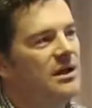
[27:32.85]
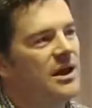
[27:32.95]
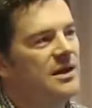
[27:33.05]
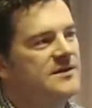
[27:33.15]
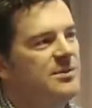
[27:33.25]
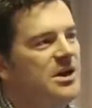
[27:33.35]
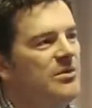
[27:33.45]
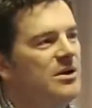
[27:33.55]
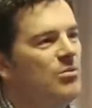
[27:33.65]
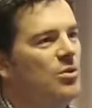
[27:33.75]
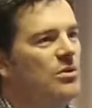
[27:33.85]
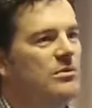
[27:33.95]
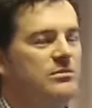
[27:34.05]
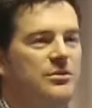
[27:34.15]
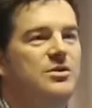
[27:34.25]
and it's becoming a more
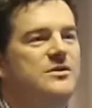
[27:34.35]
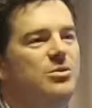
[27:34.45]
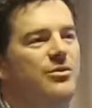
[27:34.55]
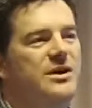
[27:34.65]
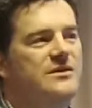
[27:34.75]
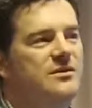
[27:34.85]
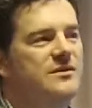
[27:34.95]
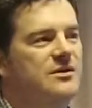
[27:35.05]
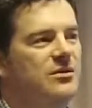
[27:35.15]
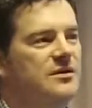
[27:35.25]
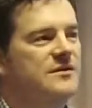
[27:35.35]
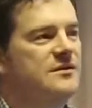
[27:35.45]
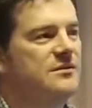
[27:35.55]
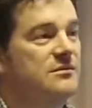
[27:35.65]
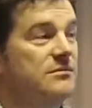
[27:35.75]
usable resource
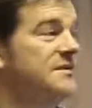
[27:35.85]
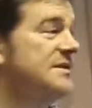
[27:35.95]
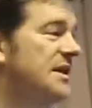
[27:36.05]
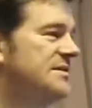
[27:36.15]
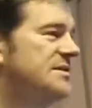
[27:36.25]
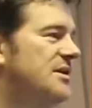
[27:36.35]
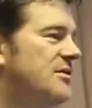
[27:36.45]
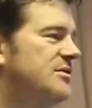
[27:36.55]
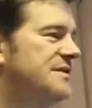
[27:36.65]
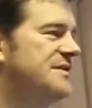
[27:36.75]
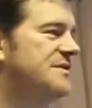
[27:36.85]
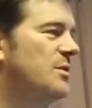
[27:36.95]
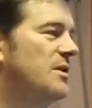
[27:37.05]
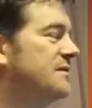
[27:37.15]
across states and territories as well.